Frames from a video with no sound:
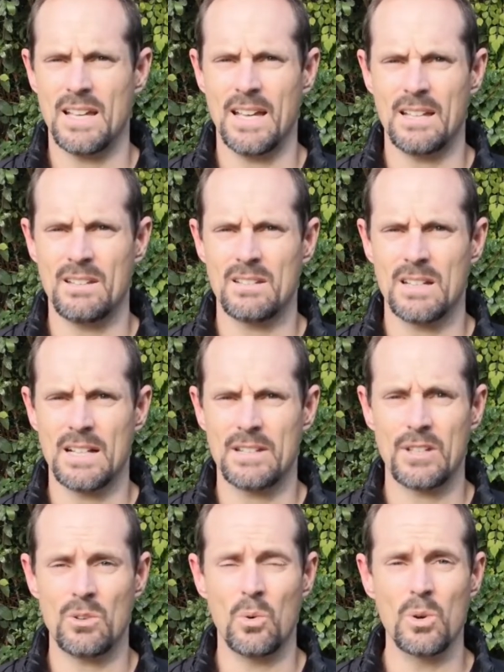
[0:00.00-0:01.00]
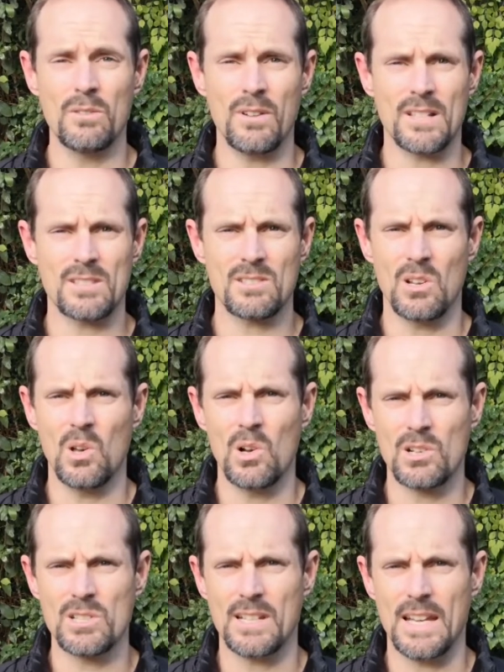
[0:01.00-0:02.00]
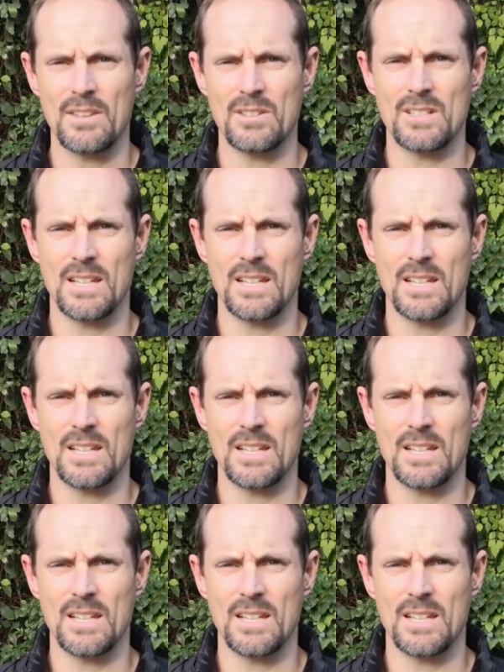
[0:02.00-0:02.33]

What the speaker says: and I think all of us long to gather